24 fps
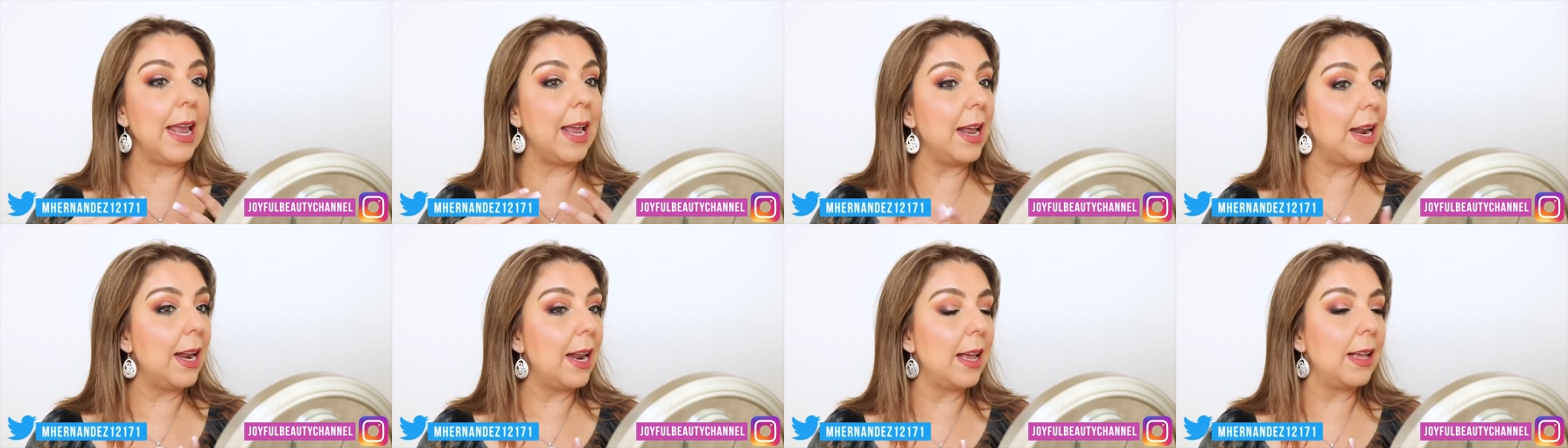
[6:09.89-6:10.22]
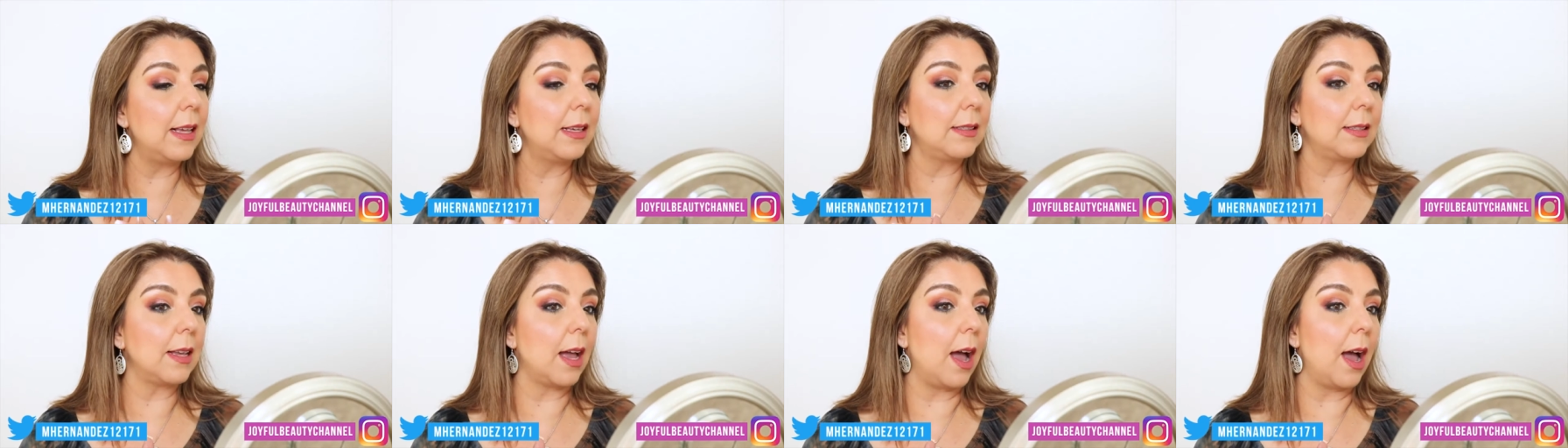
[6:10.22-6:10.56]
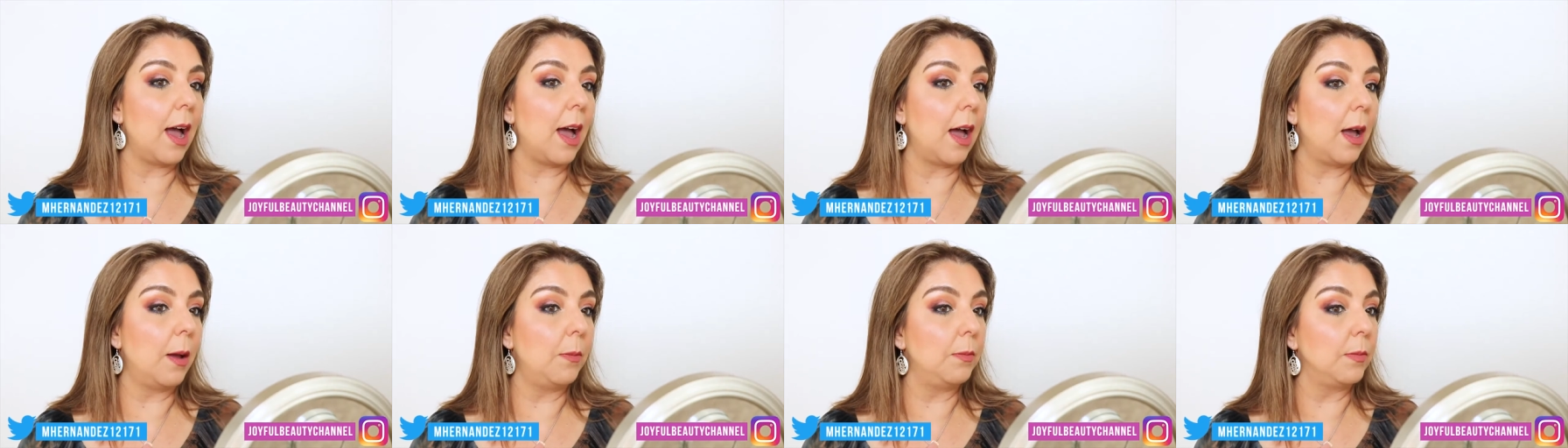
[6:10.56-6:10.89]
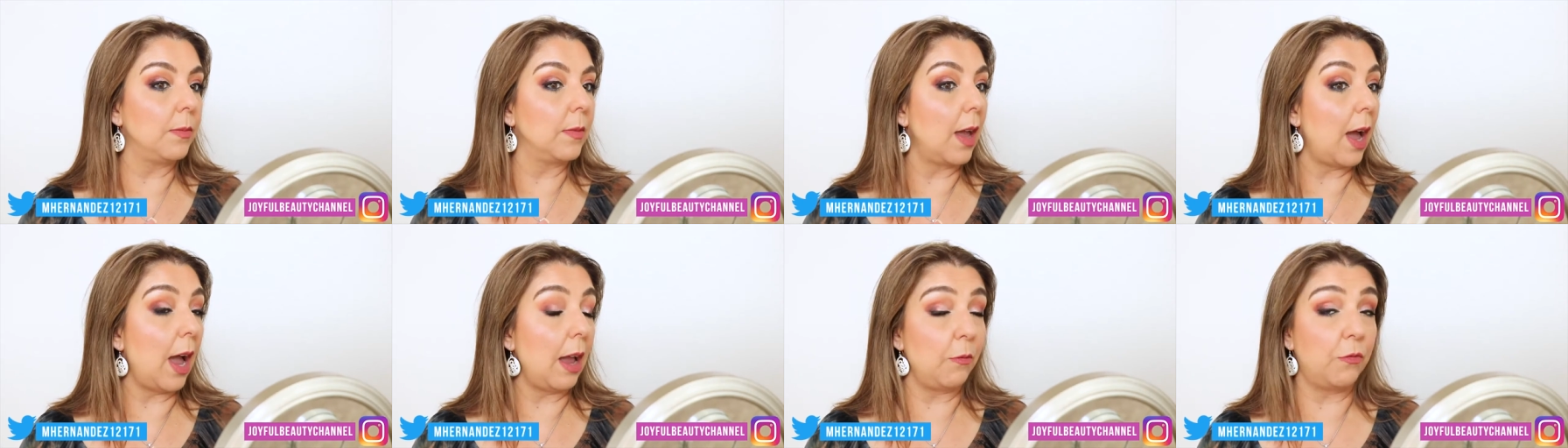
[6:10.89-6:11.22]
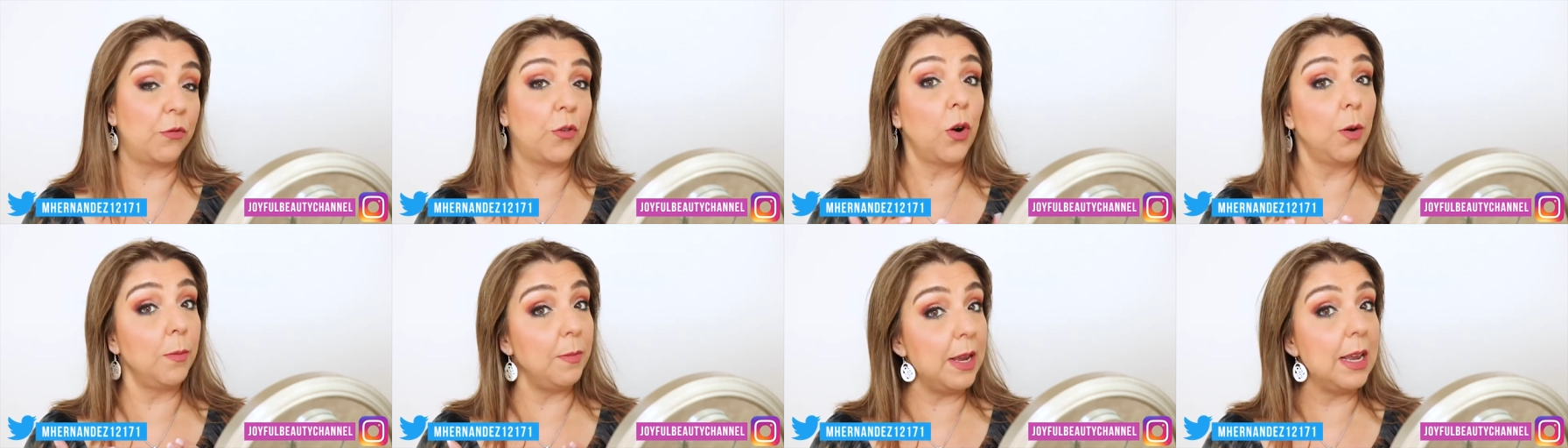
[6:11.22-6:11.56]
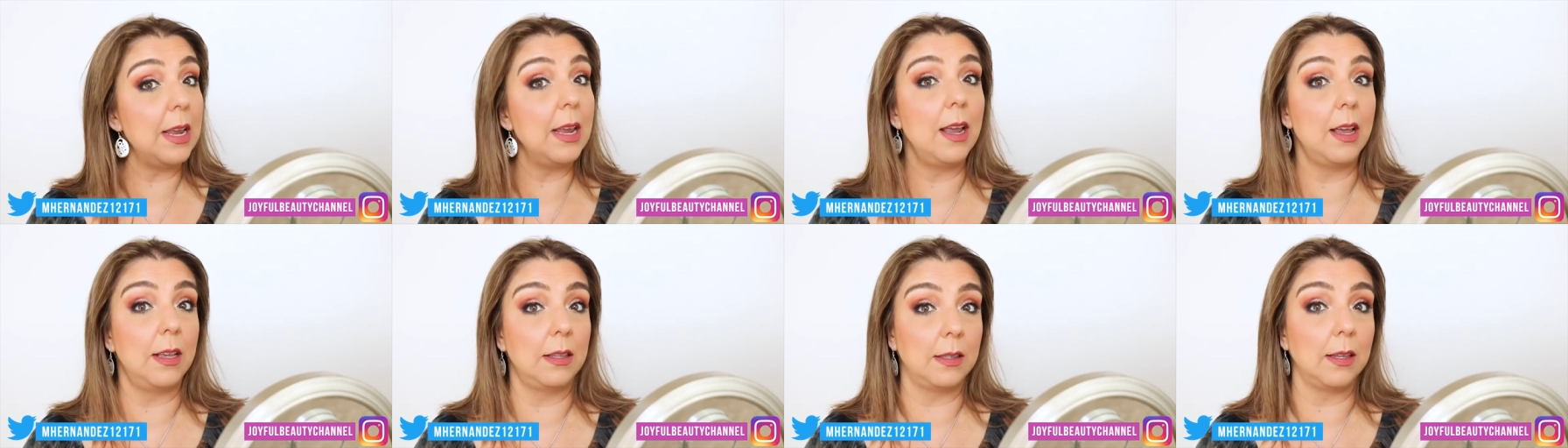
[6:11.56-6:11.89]
It is, um, for
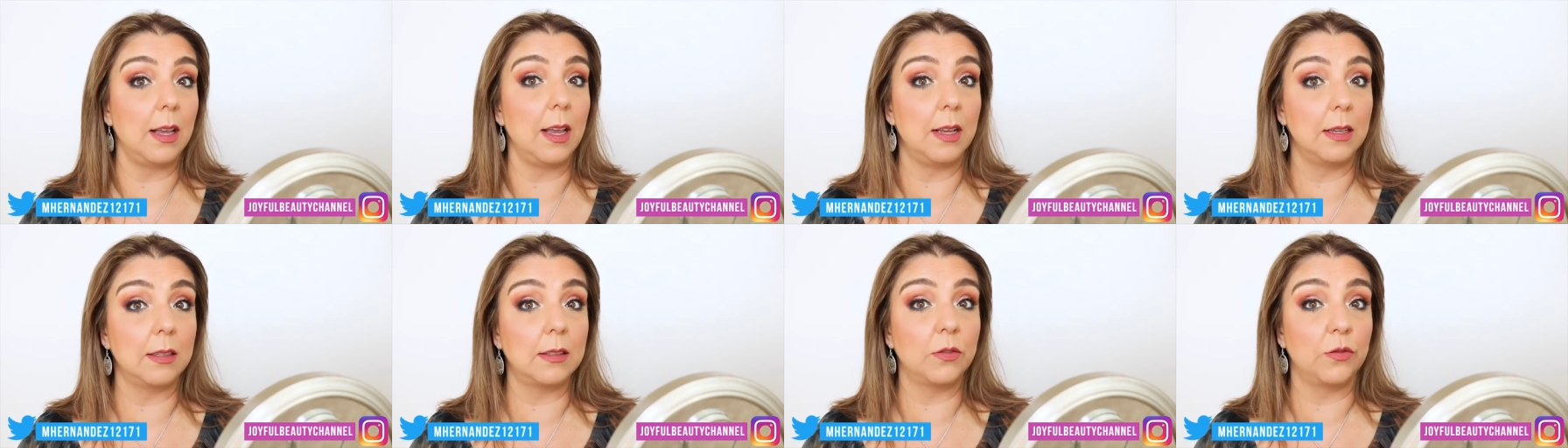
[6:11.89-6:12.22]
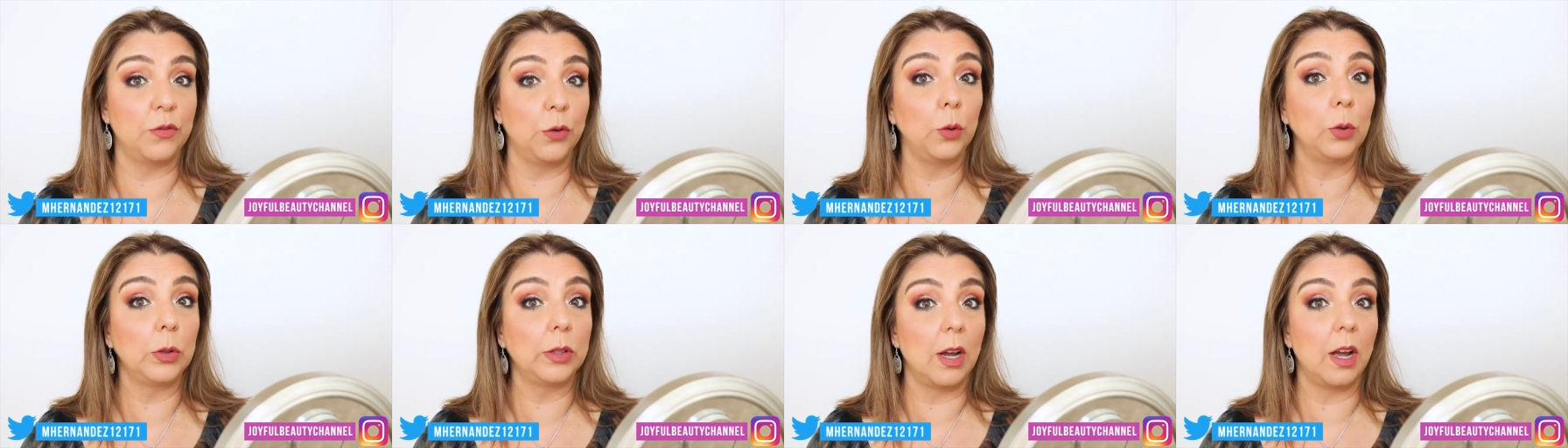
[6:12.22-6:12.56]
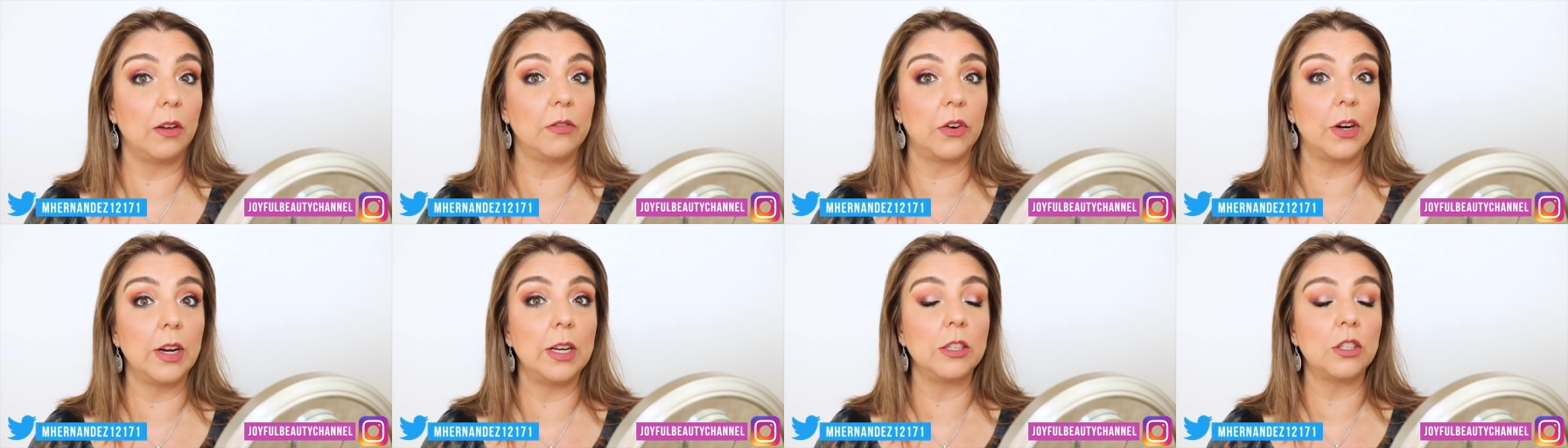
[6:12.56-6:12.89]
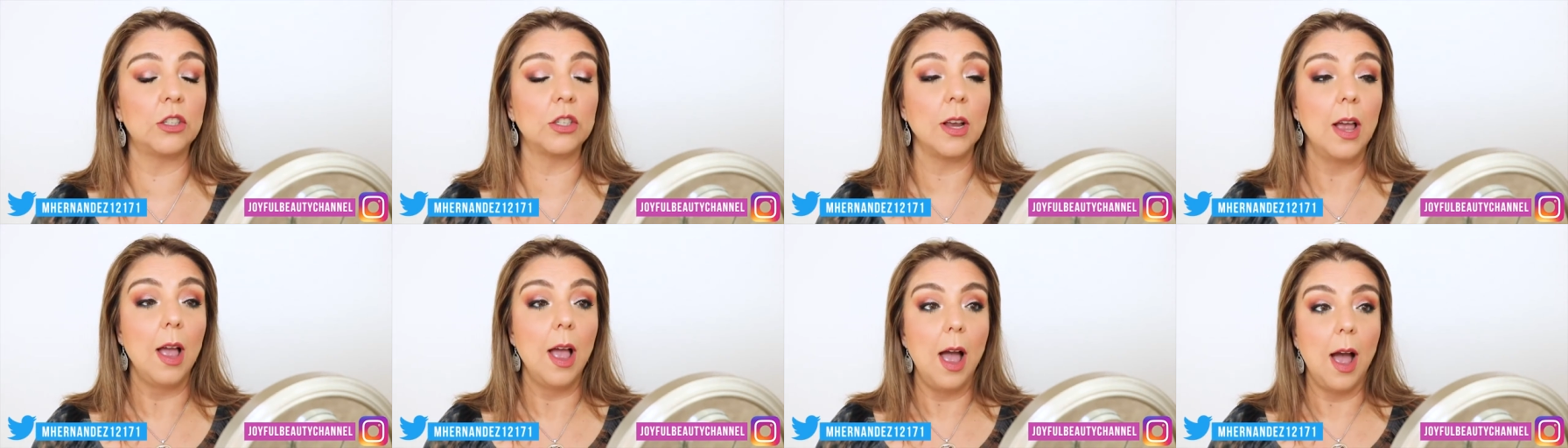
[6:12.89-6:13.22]
me, is is full coverage.